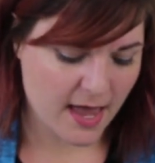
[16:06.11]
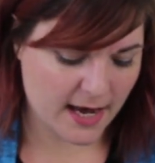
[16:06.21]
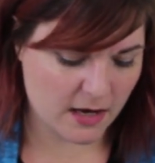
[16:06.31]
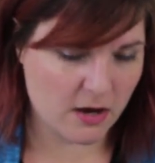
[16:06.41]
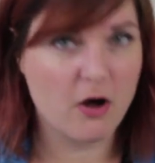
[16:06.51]

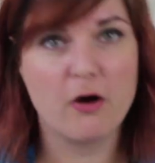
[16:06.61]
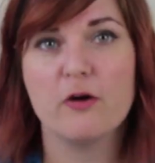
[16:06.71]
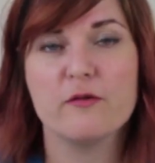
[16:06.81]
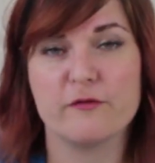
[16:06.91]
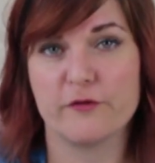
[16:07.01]
a
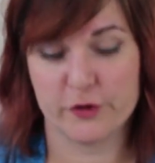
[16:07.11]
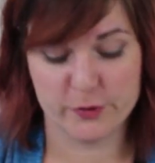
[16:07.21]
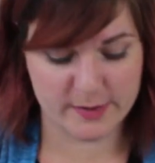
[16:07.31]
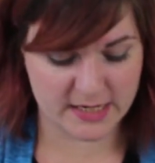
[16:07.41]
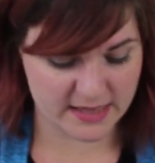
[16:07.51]
lot for
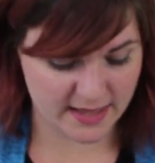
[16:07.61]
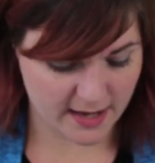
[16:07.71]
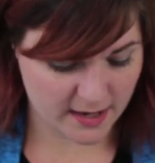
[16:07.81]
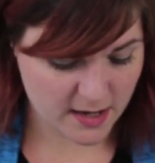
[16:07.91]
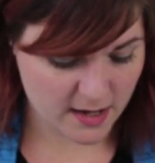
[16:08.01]
your money
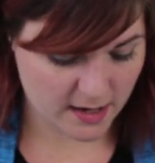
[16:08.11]
there.